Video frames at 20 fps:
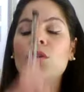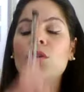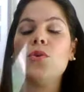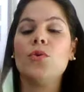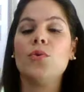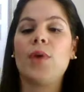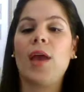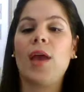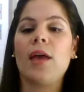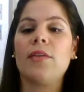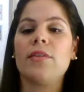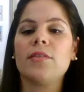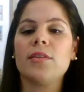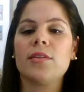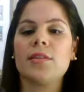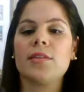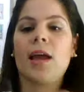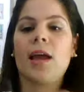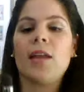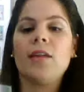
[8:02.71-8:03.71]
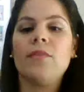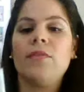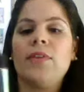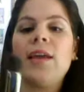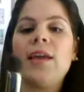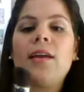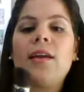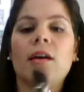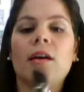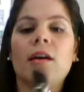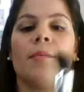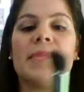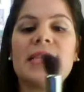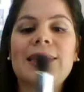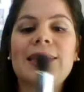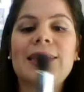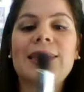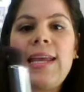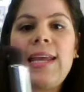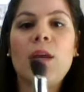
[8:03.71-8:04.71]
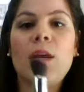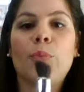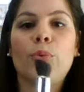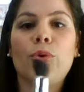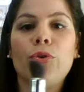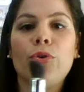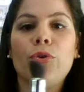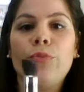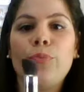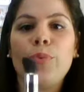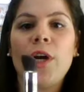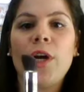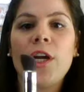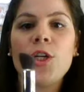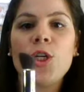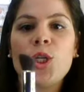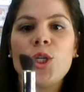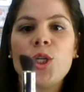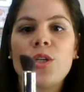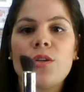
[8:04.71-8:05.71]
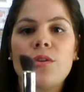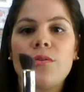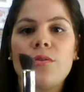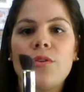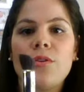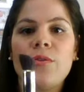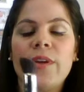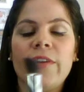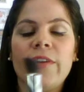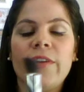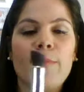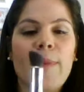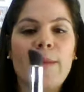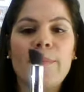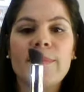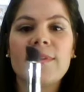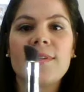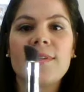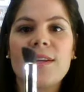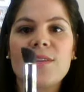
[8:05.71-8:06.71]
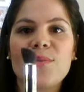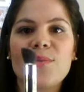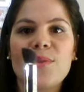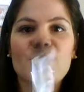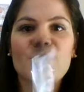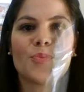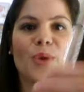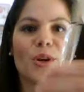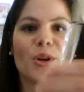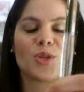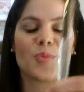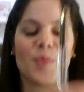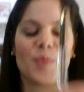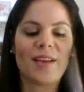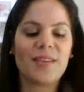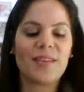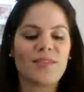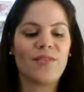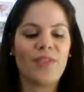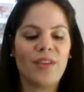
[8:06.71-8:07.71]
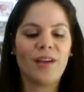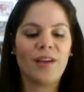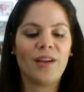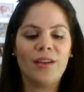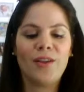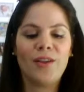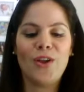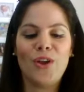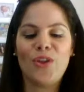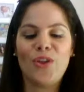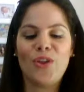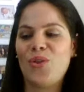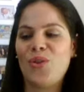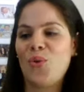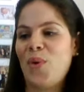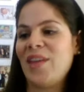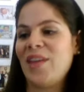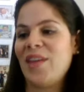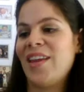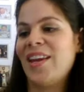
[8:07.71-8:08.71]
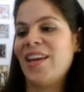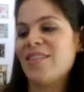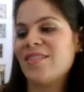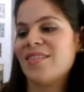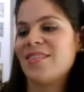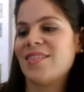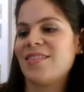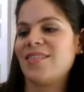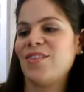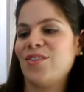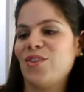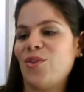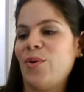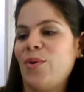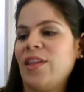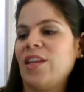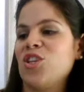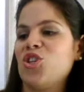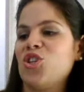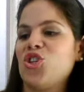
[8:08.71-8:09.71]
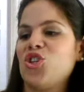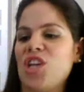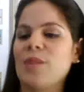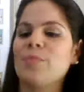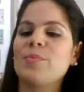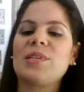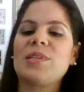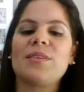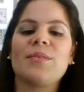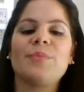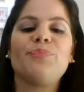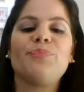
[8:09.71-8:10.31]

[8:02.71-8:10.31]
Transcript: this is kind of like a mistake-proof brush. I never make mistakes with this brush because of the way that it's shaped.